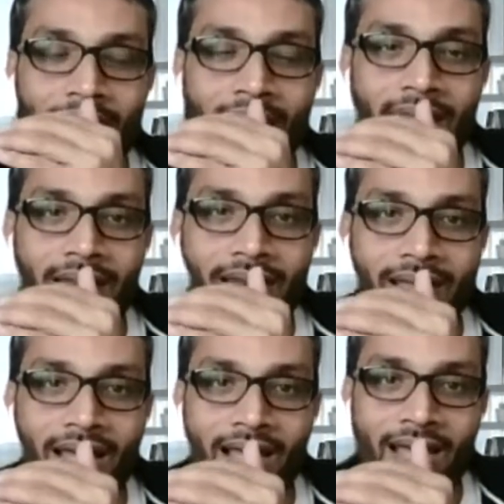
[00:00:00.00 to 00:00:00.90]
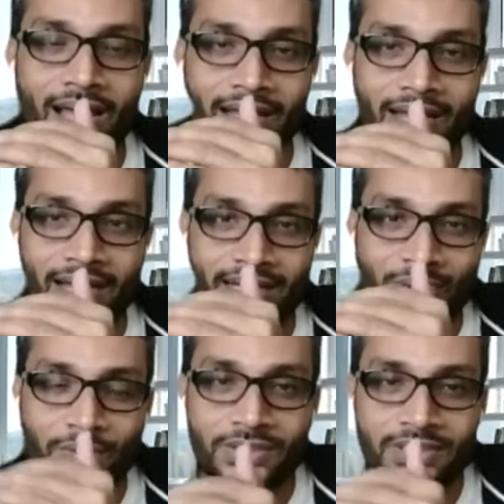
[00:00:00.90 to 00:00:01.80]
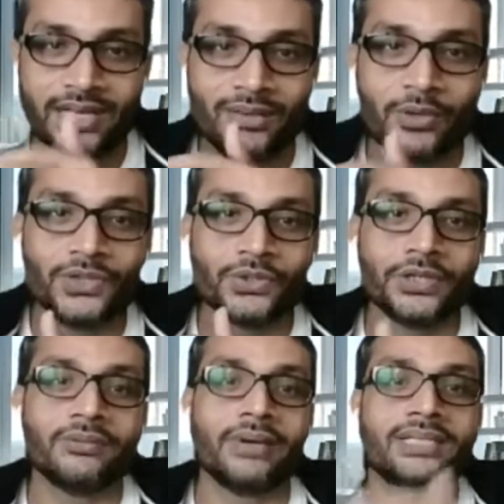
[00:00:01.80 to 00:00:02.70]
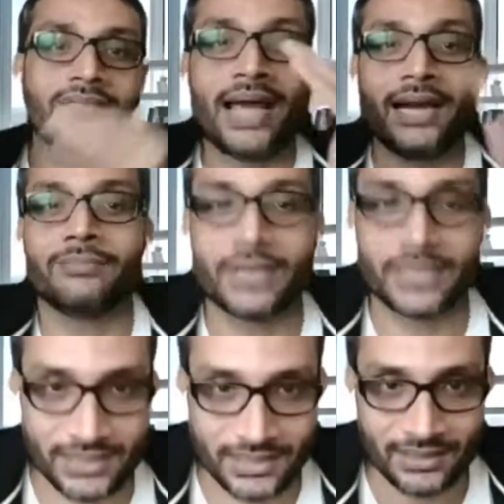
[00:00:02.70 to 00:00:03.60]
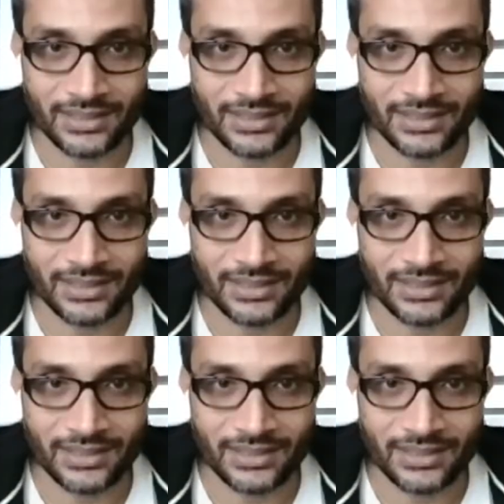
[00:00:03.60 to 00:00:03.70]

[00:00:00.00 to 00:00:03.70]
And I don't really want to invest that much.